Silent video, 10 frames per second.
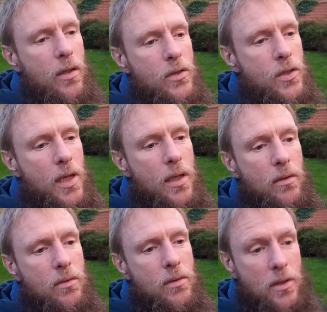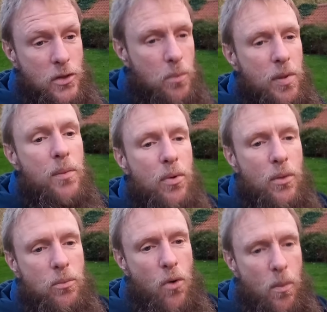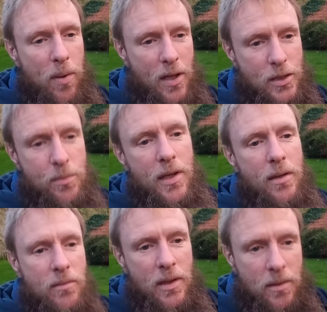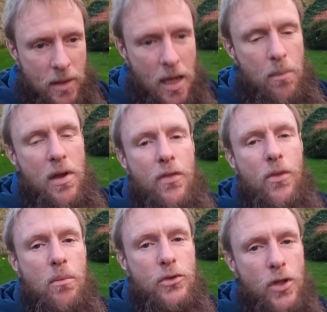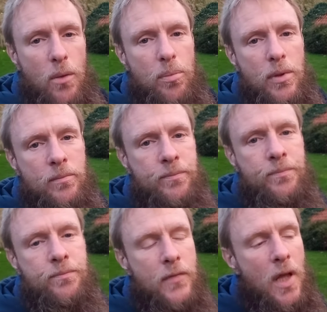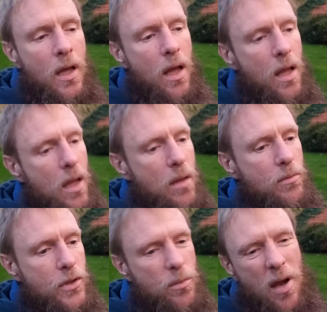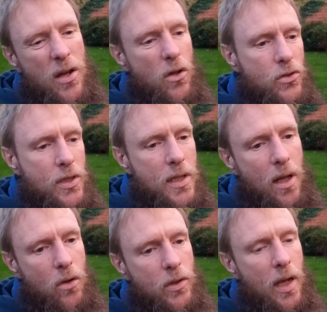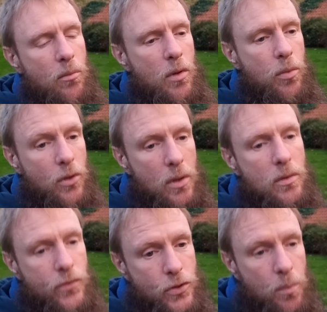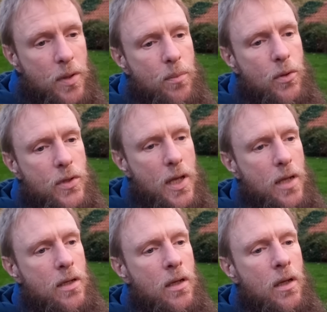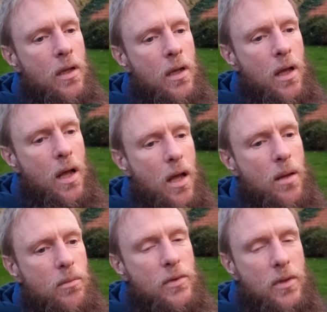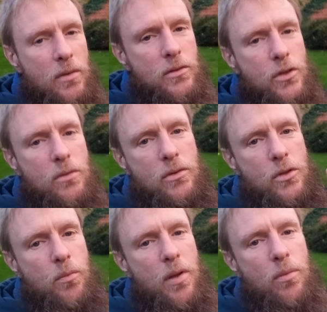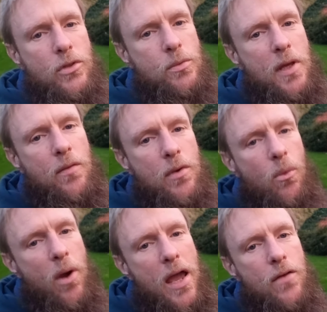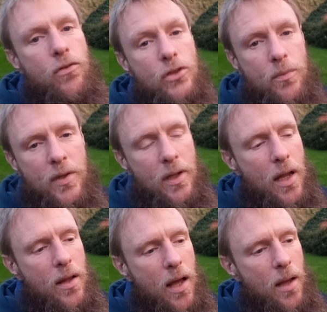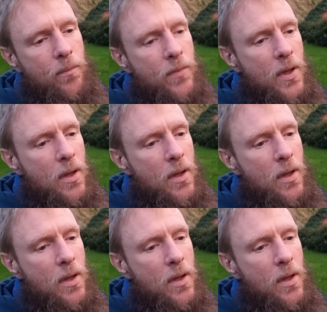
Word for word: can see some people walked past me, gave me a thumbs up. Um, you might not see that on camera, but some people did. Um, some people just gave me a wave or something like that,